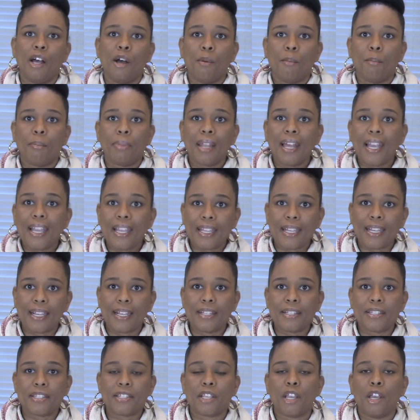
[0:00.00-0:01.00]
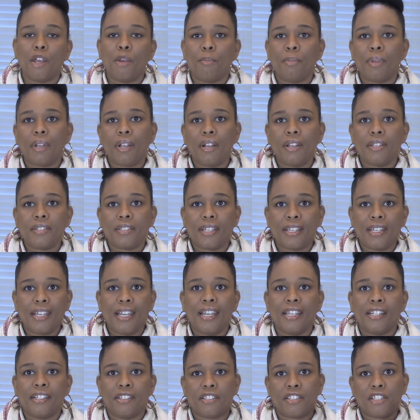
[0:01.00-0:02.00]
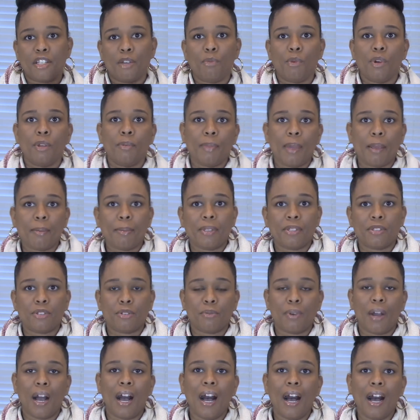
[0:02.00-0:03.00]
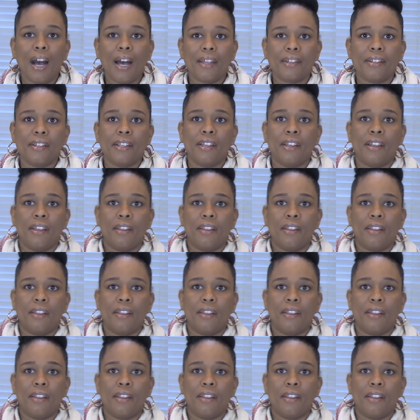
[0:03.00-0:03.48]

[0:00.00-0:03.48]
blankets, because again, someone may be too hot,